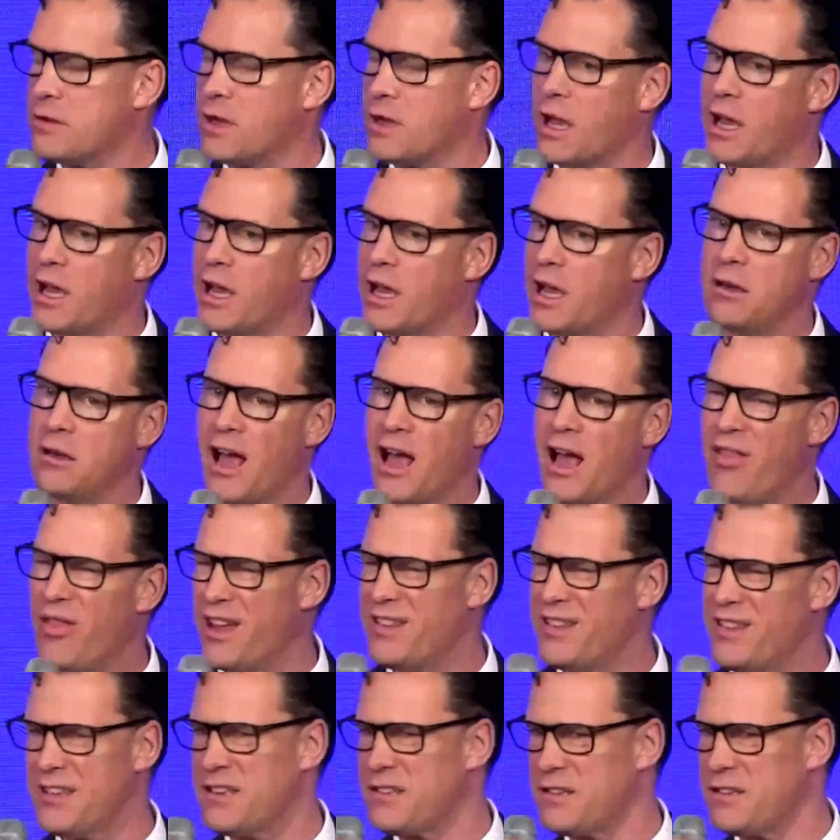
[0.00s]
And that's
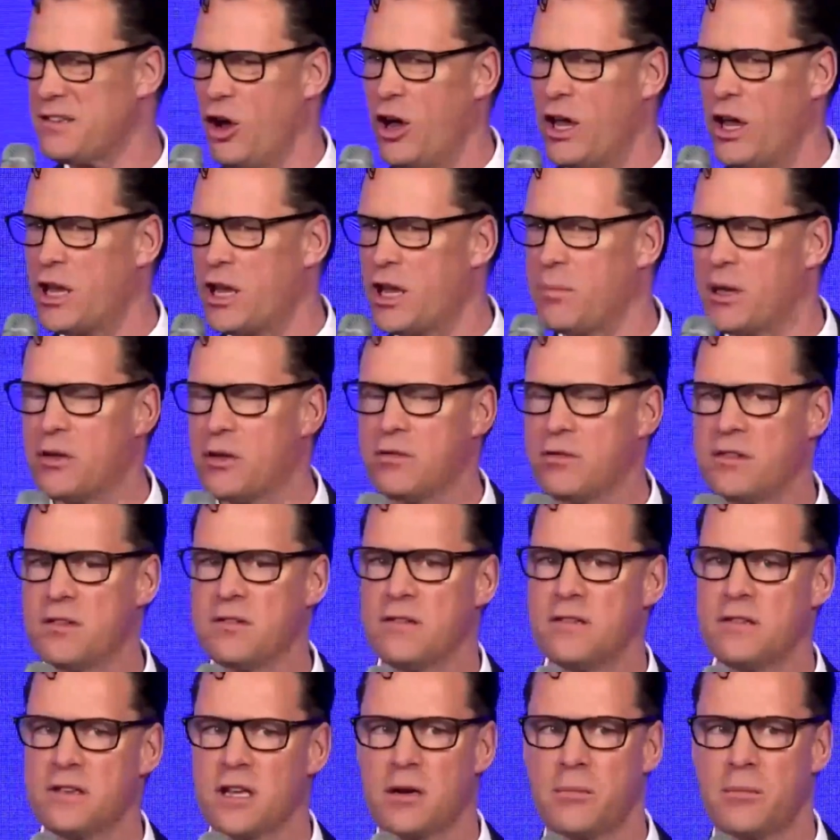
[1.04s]
exciting because this is
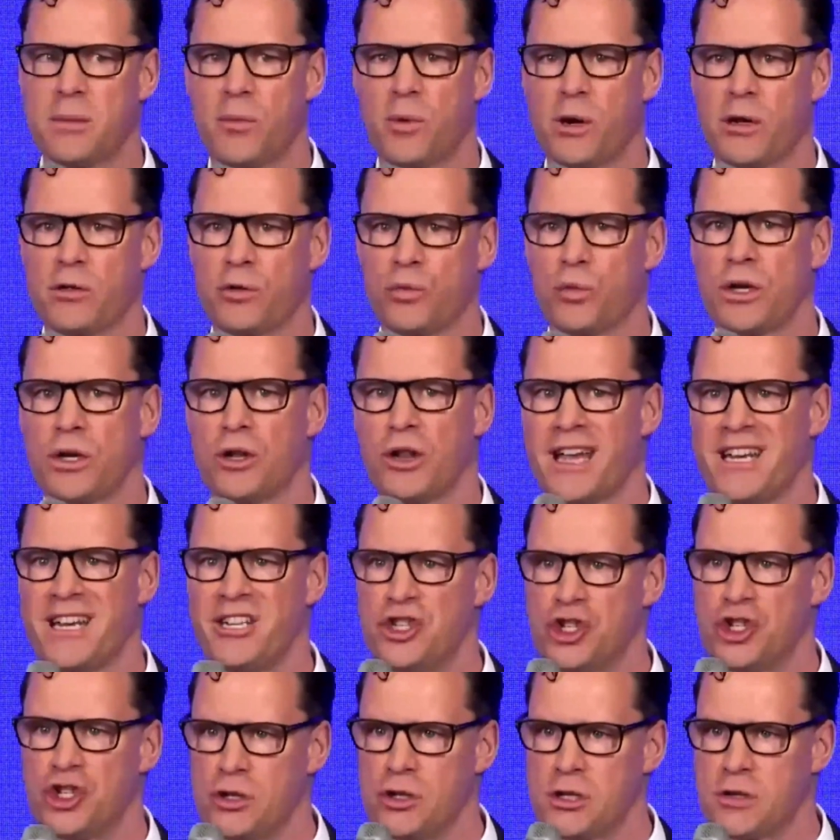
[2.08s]
going to be one of the real
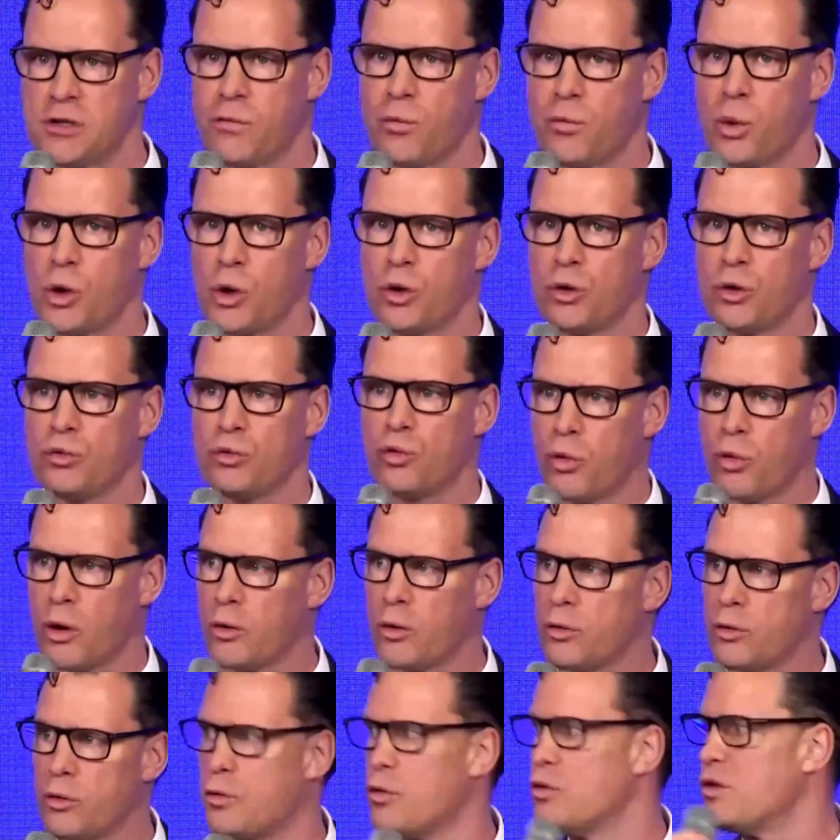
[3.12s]
engines of world growth
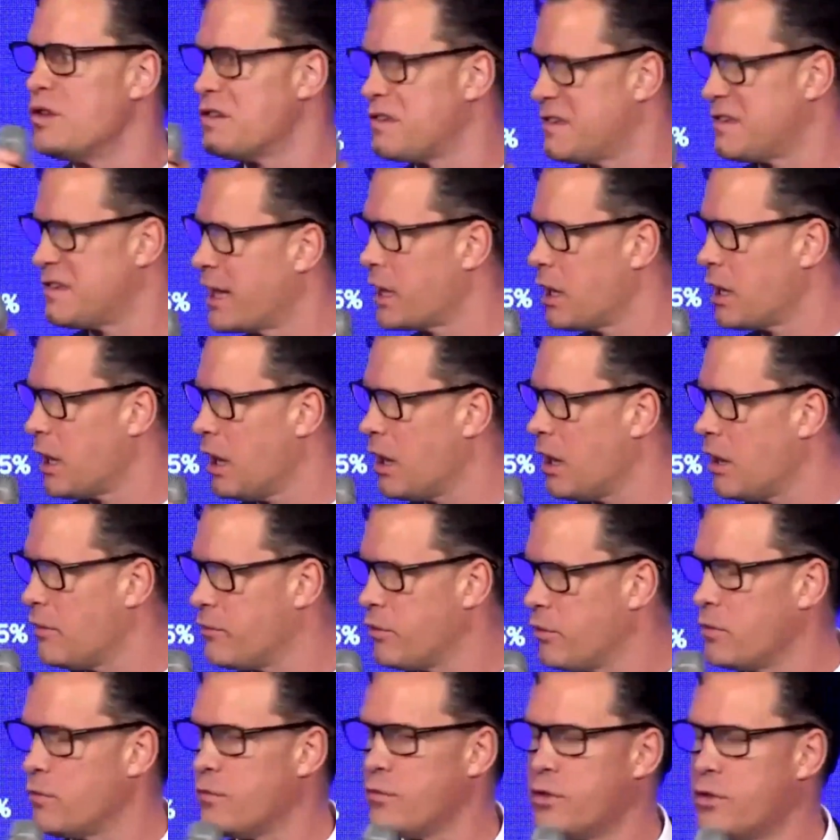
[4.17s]
through the second half
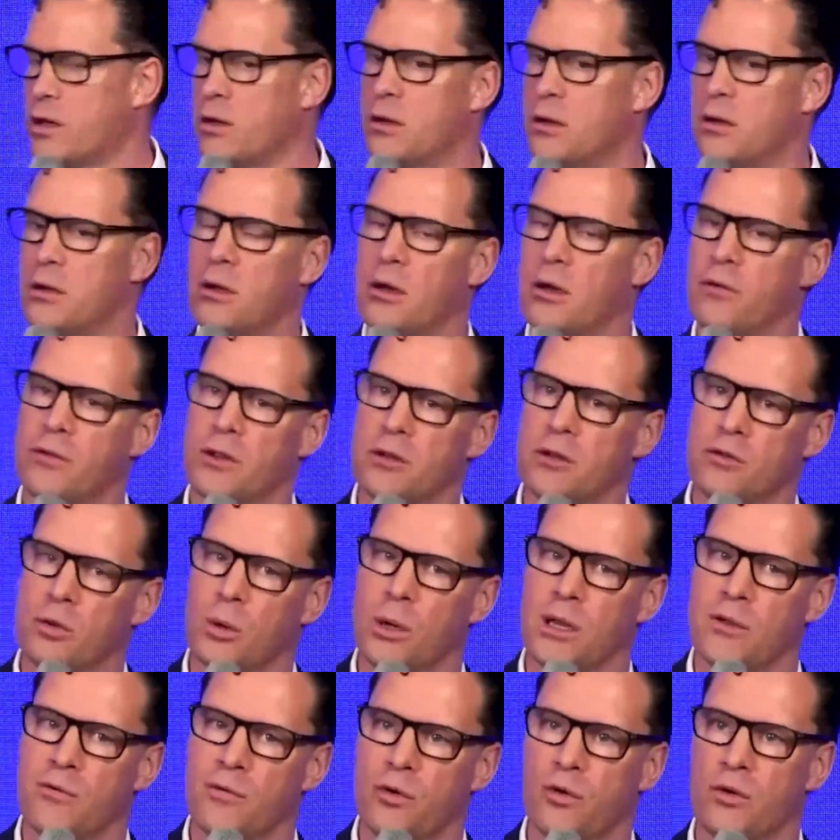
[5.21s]
of the
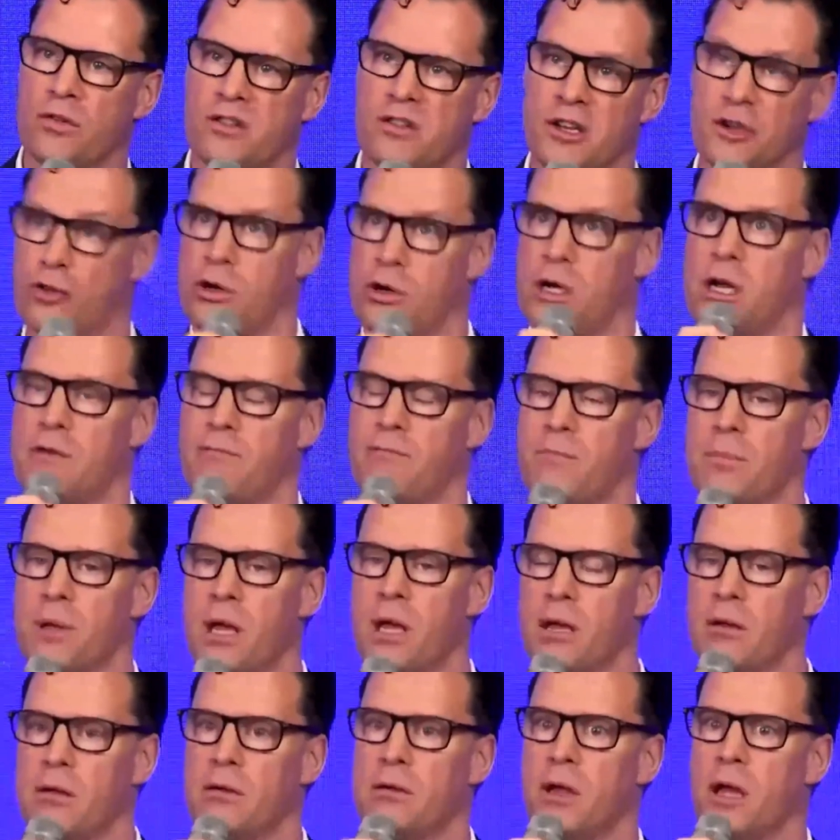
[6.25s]
21st century
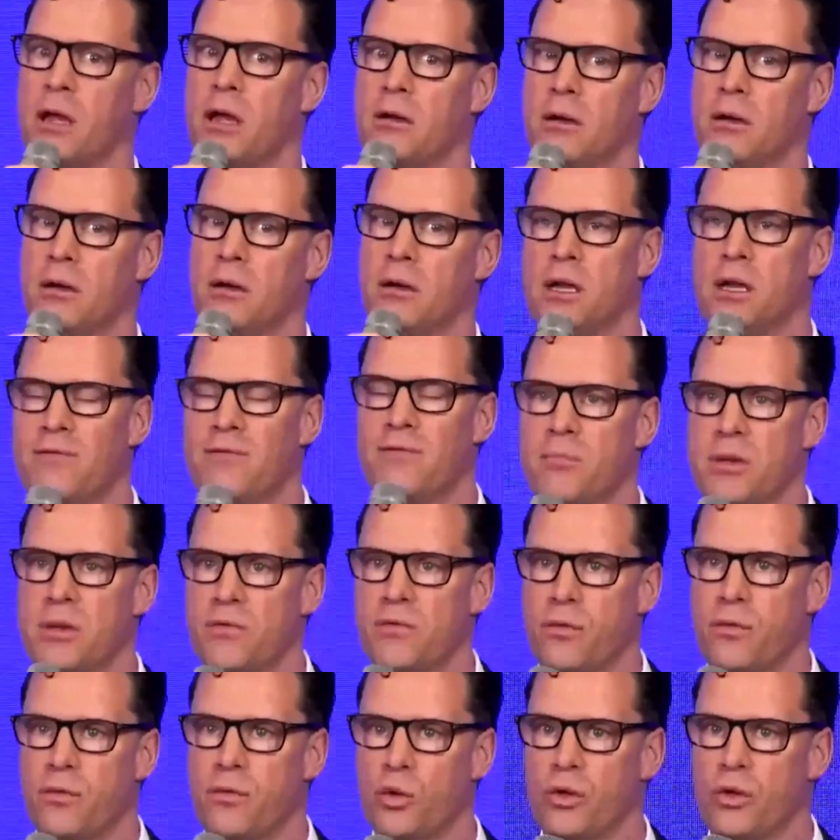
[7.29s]
and even
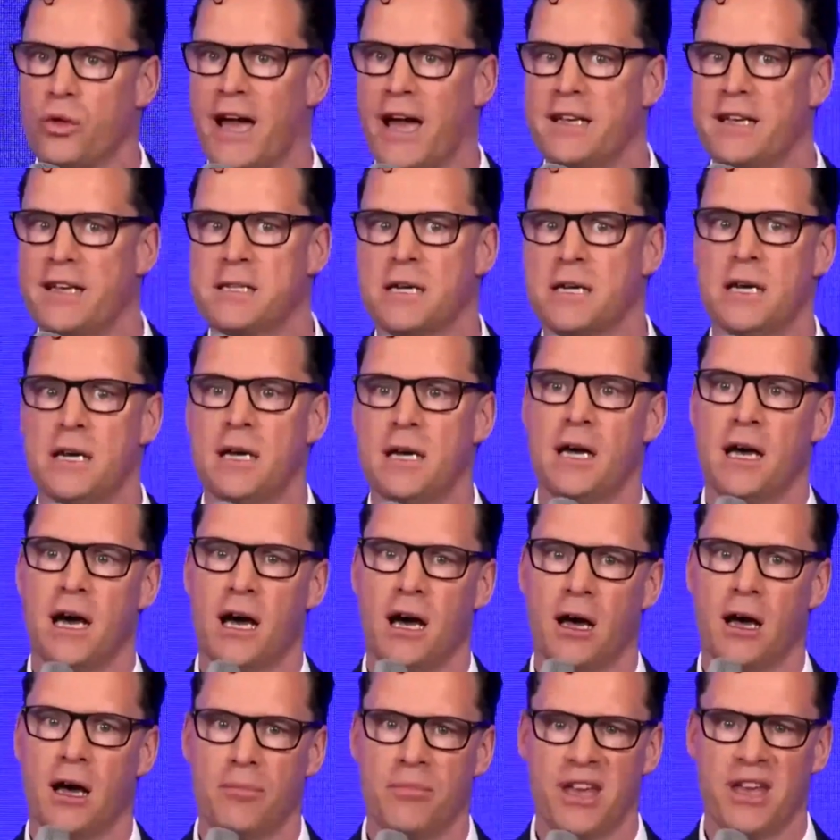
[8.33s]
before that.
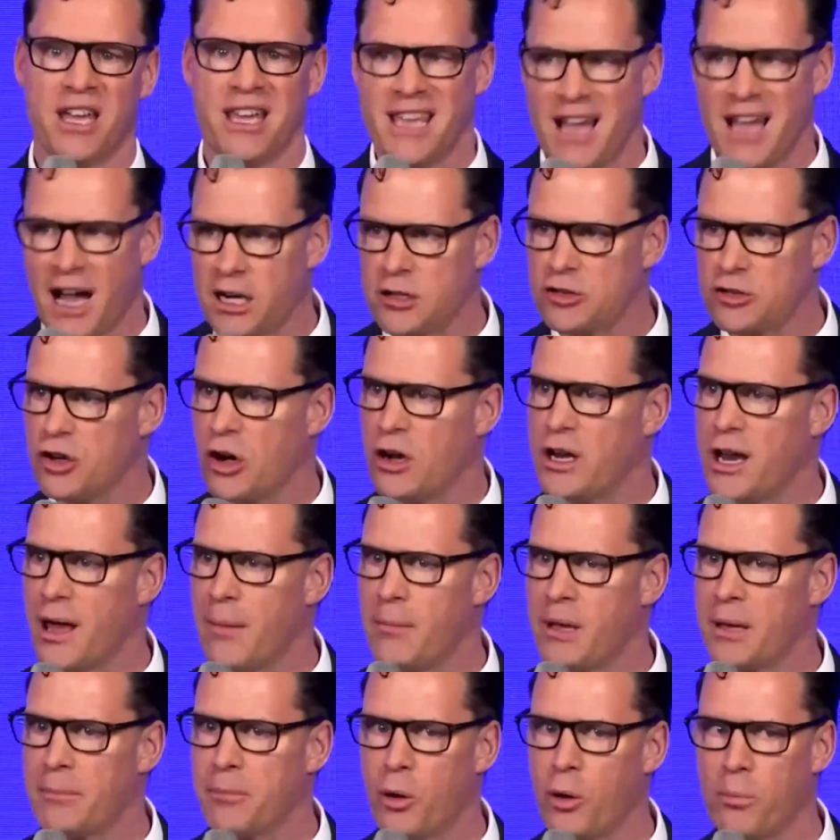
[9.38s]
They're young,
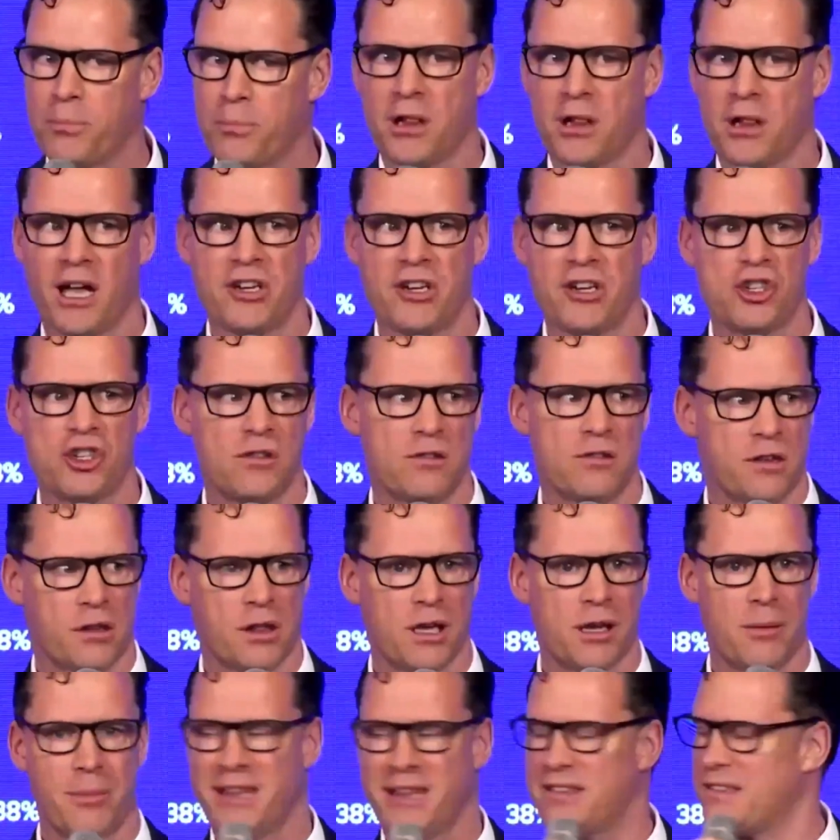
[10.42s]
dynamic populations, I think
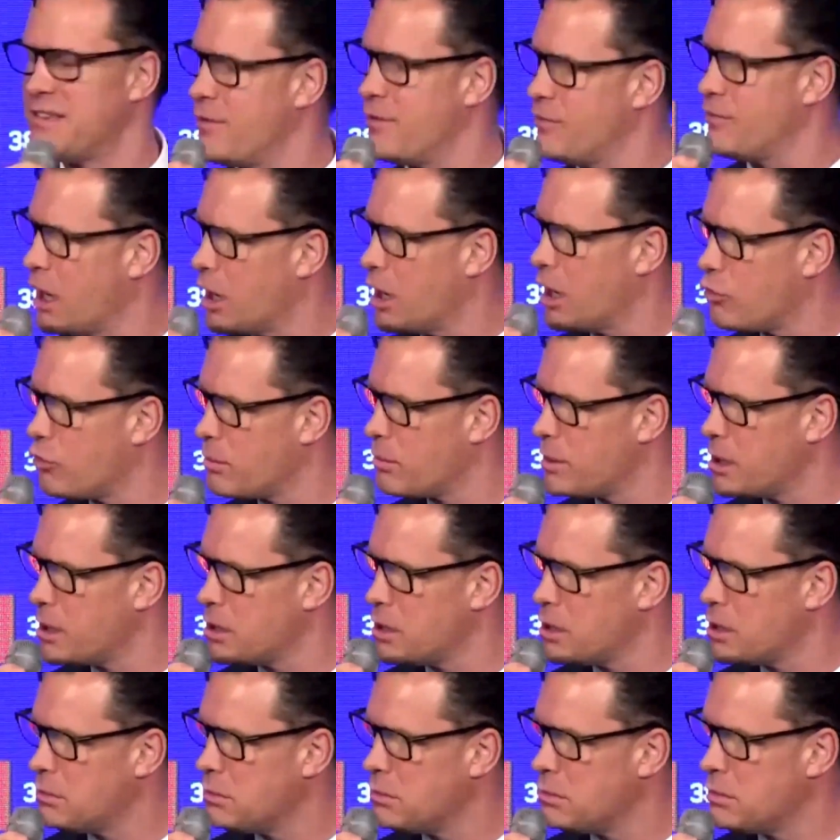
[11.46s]
about 700
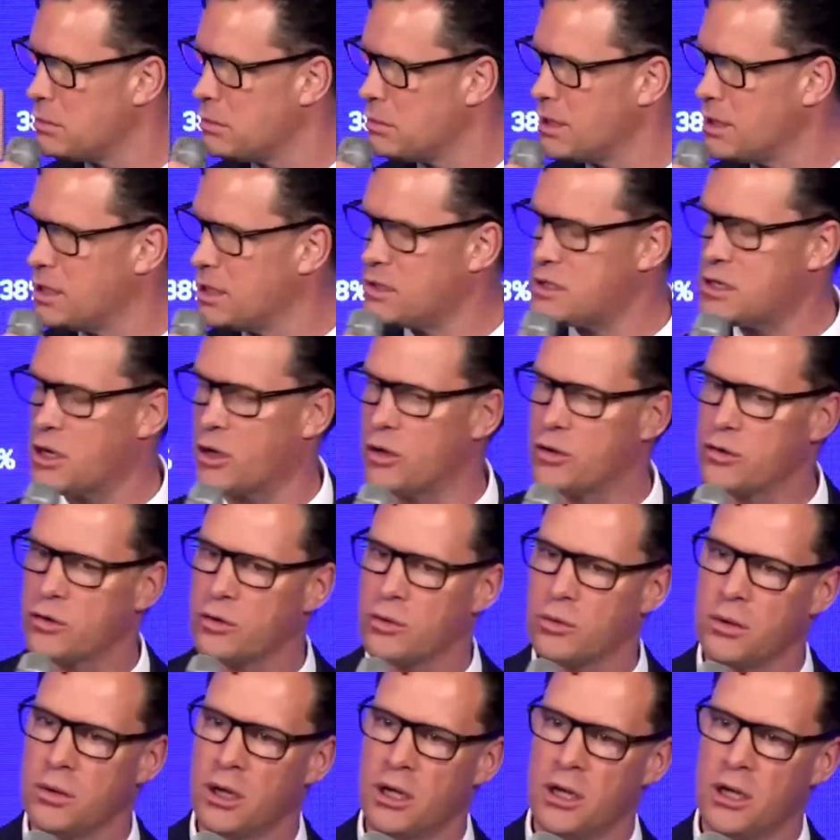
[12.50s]
million in total.